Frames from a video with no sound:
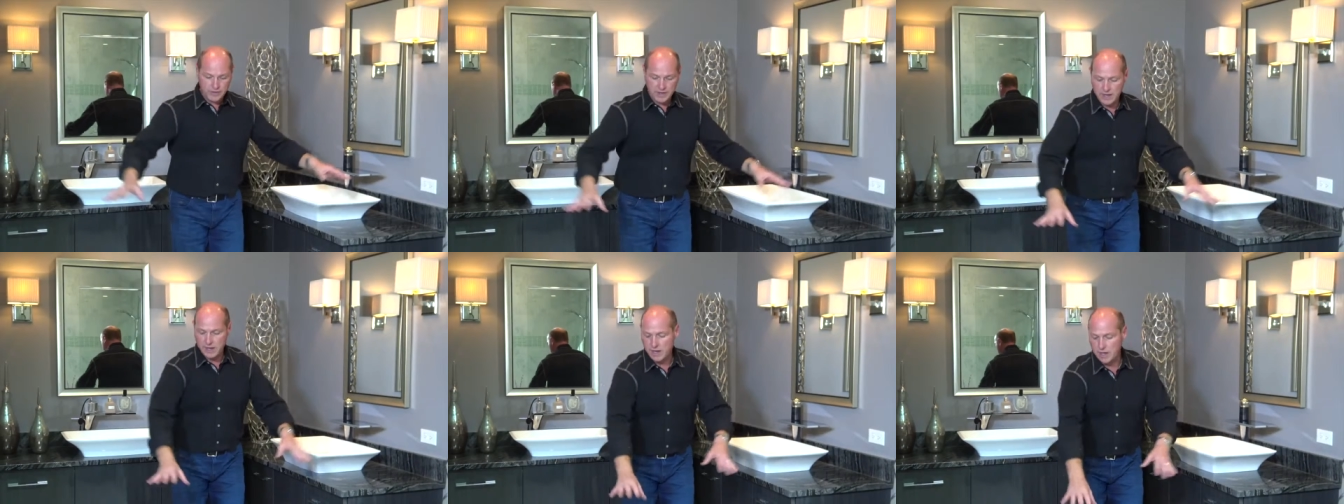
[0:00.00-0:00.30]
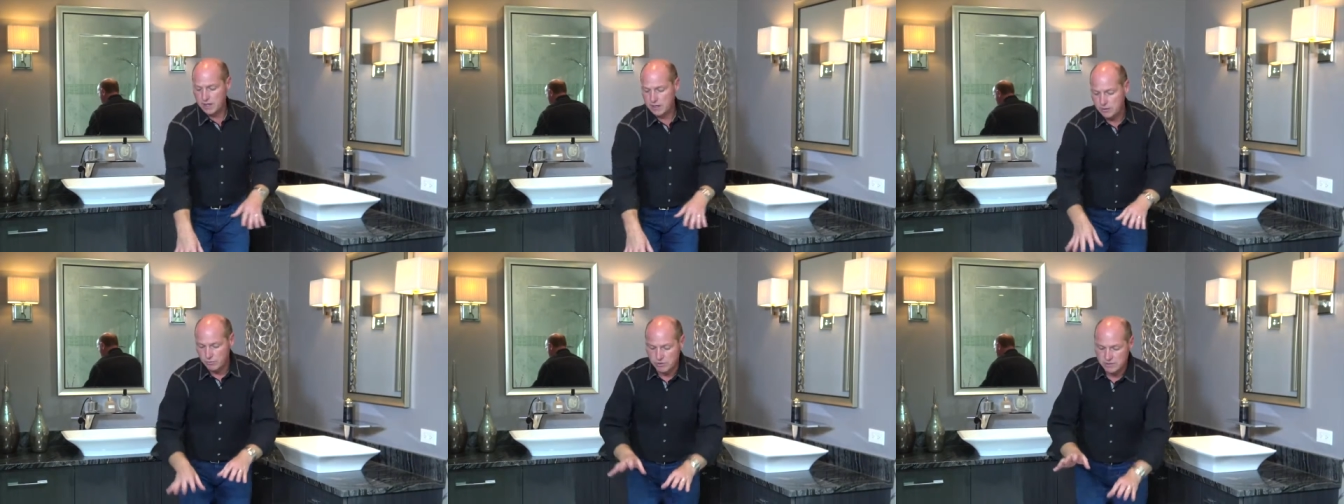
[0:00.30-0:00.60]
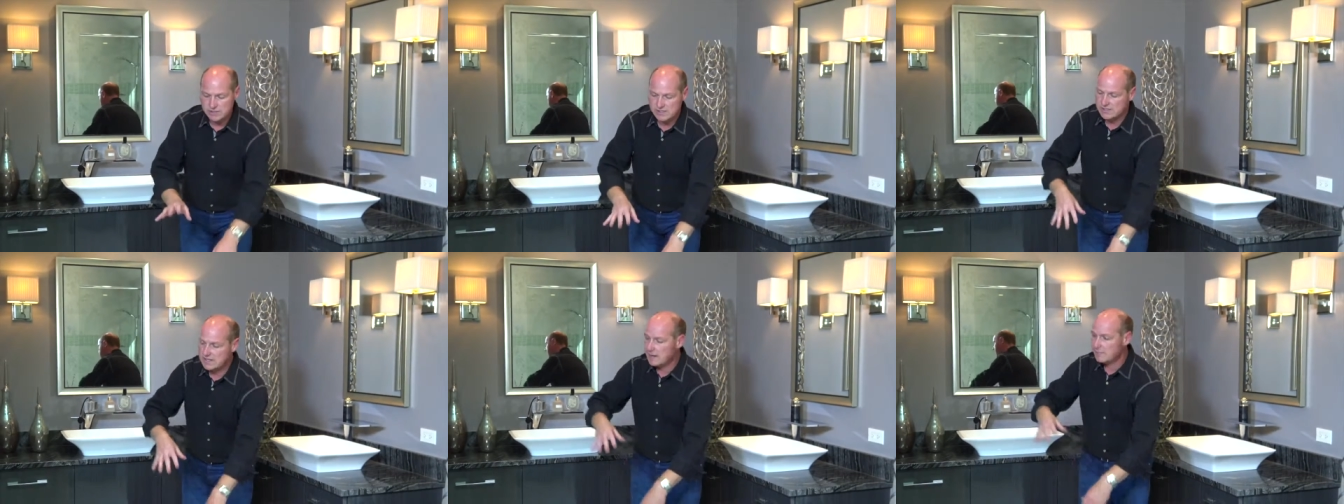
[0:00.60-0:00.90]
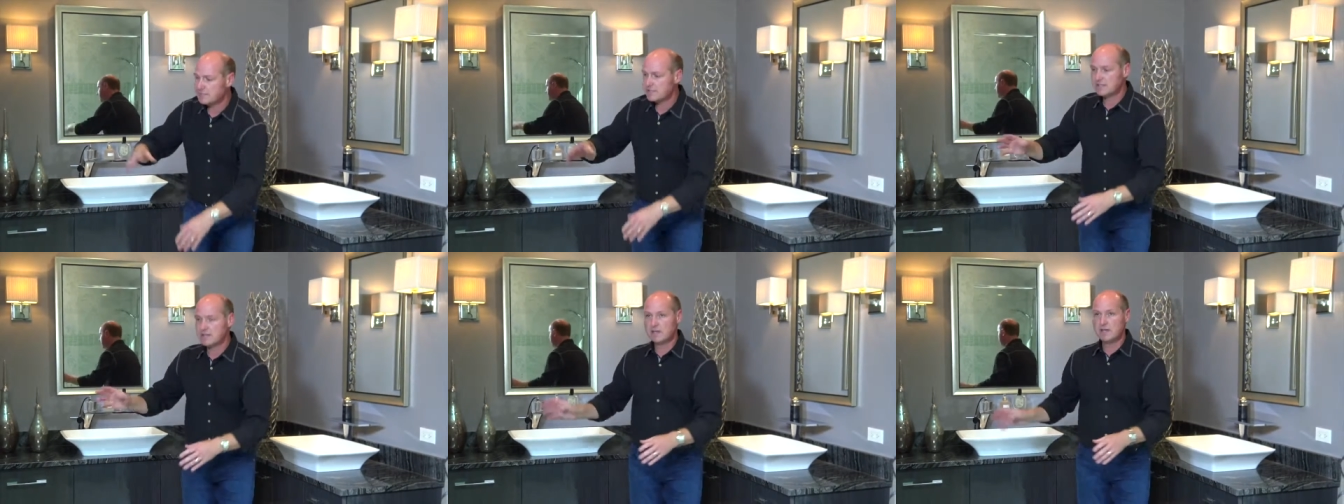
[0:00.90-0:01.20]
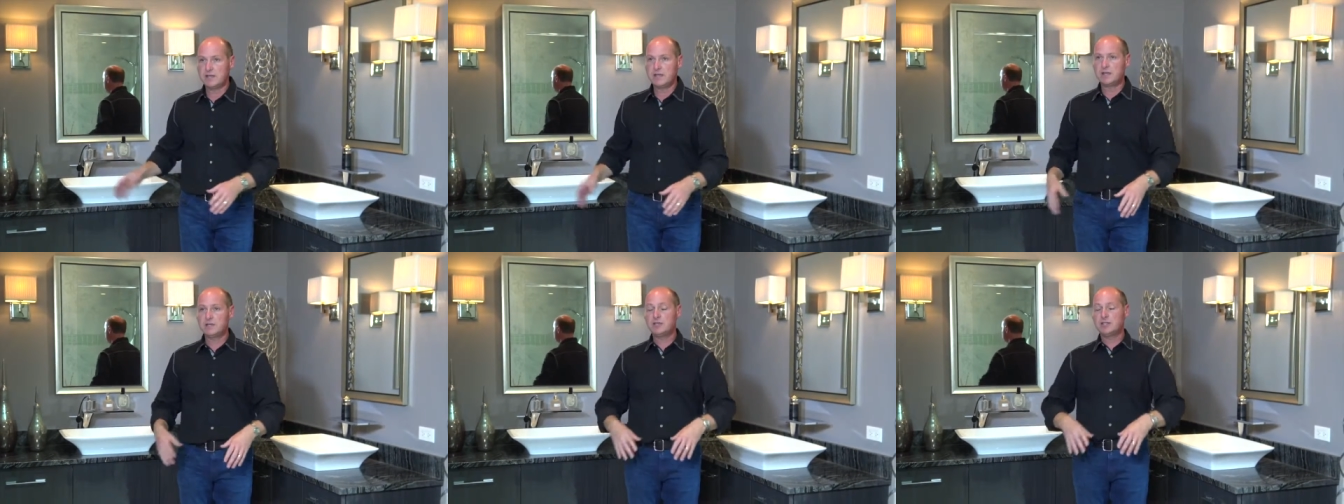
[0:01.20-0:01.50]
thing. There were steps to
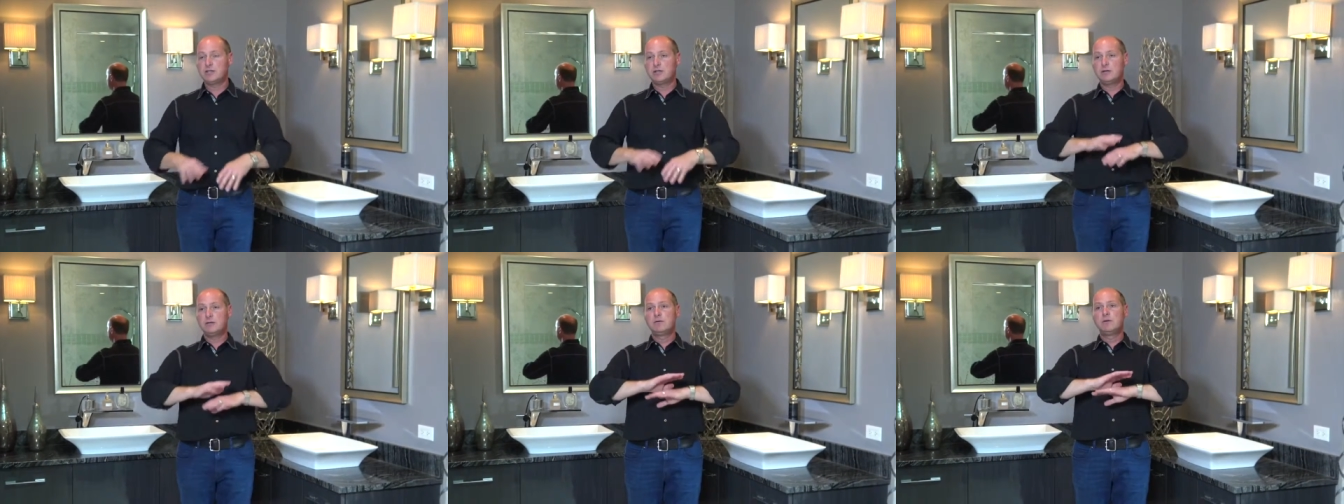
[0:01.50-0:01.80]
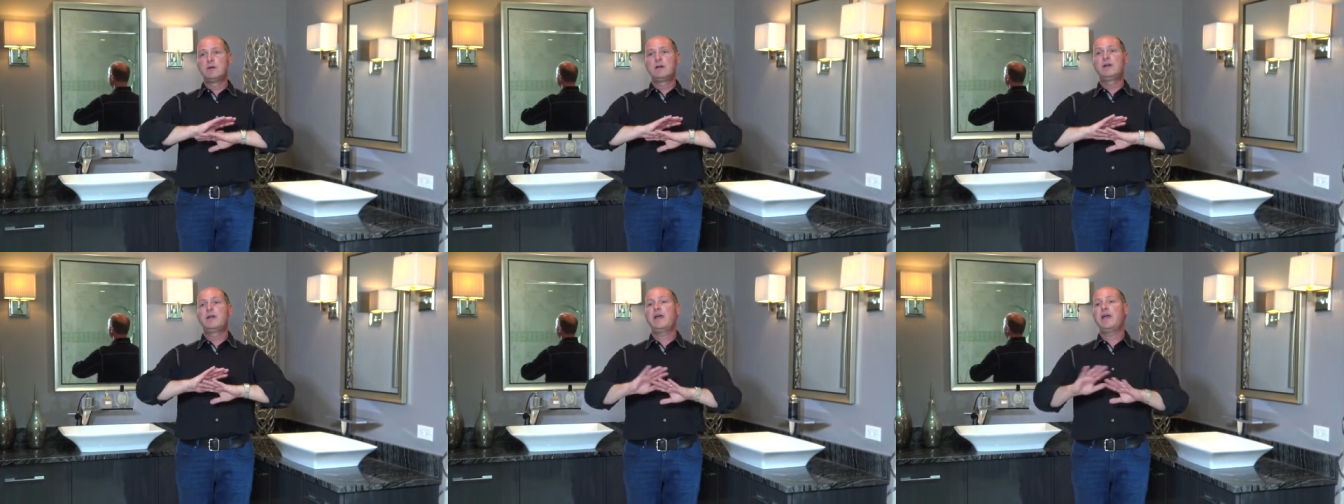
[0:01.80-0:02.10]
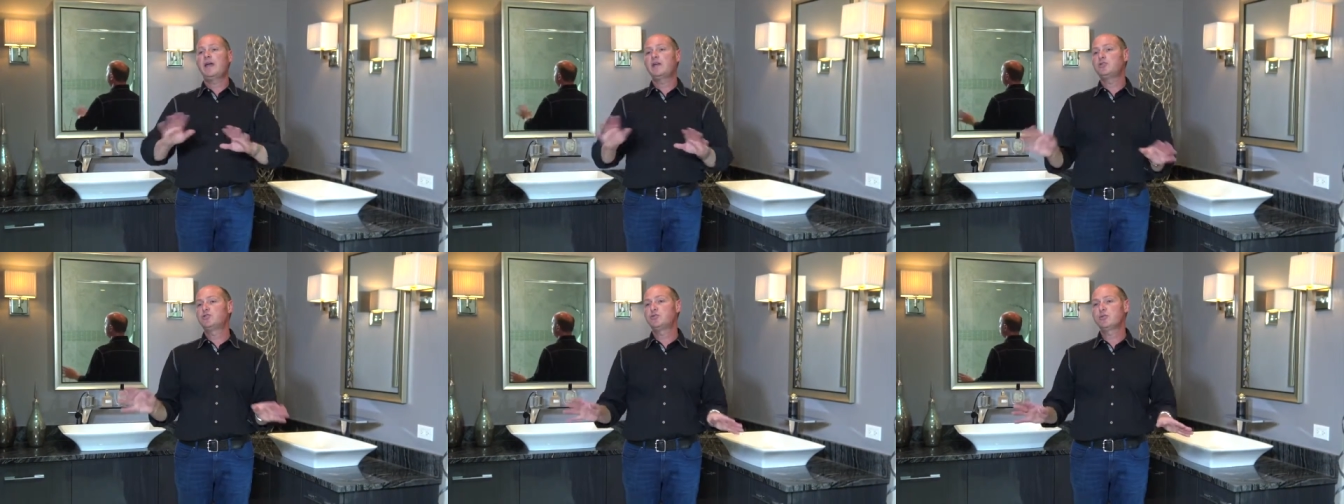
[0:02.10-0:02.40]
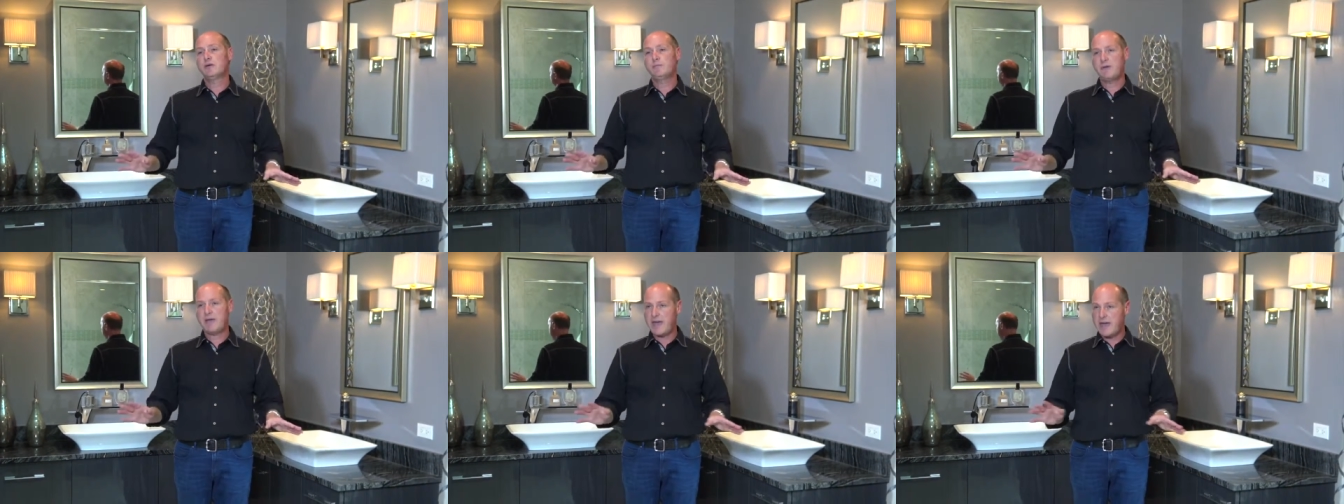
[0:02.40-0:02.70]
get into, a trip